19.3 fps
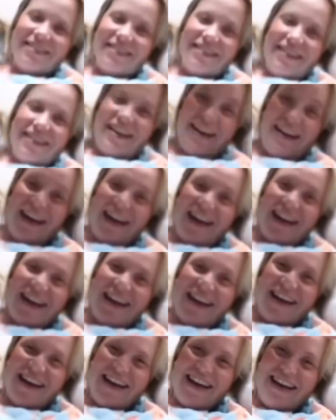
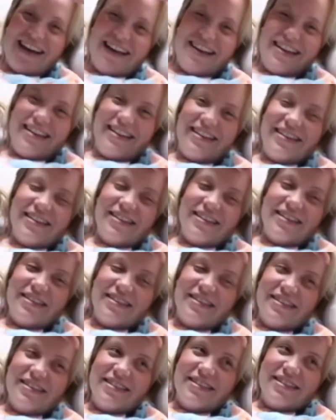
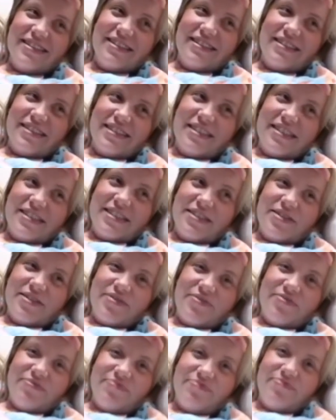
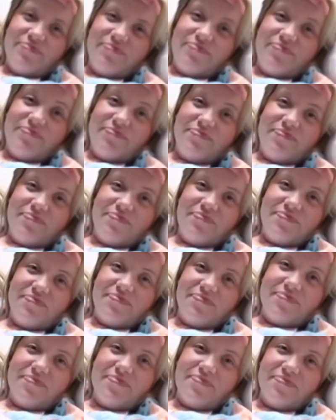
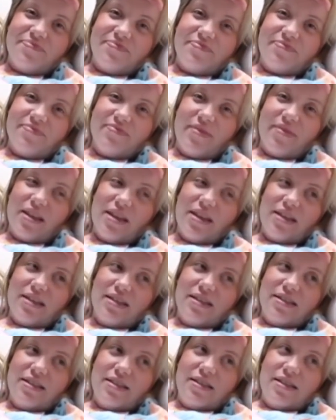
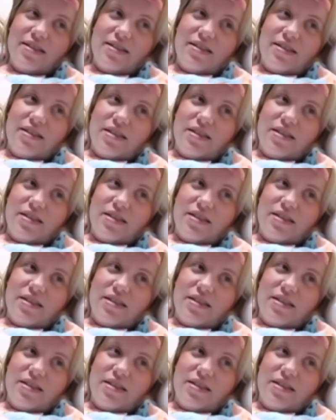[no speech]